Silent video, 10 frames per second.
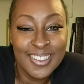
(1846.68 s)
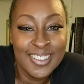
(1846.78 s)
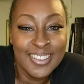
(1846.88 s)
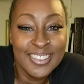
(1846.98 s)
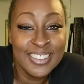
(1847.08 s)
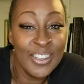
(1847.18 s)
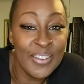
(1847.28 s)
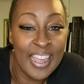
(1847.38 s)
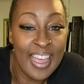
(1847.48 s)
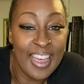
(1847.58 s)
So
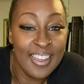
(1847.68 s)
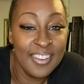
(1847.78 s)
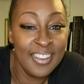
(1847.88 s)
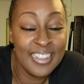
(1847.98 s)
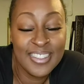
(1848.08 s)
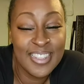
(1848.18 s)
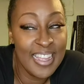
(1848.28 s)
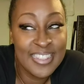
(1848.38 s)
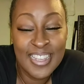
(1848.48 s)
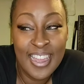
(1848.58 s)
yeah, that's that's
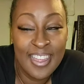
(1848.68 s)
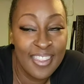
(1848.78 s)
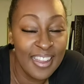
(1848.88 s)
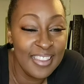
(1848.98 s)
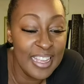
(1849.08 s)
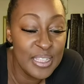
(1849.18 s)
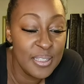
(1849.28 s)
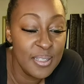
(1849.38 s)
it. Like that's